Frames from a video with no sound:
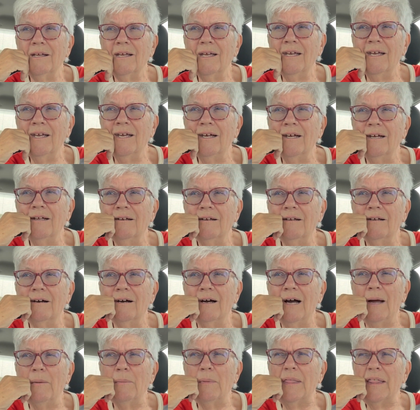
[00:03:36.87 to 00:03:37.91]
And
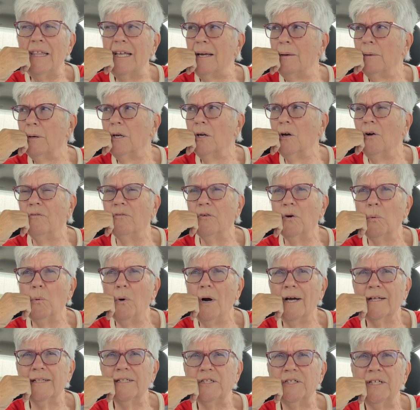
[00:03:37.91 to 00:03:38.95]
I think I'm going to go for a
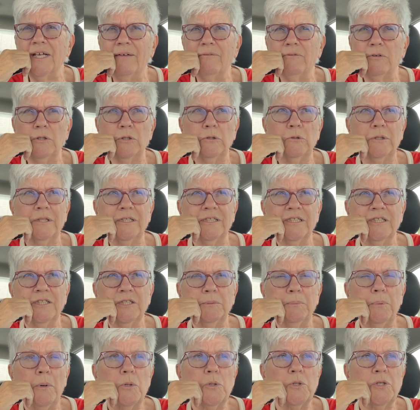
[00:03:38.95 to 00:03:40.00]
walk this afternoon because it's
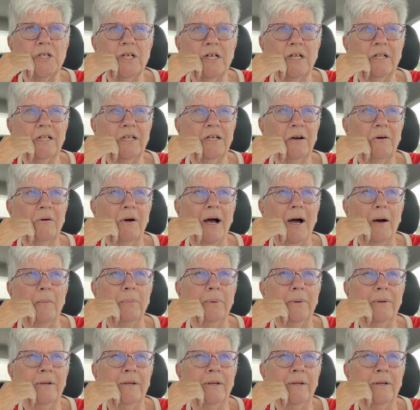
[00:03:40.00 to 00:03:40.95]
supposed to clear up.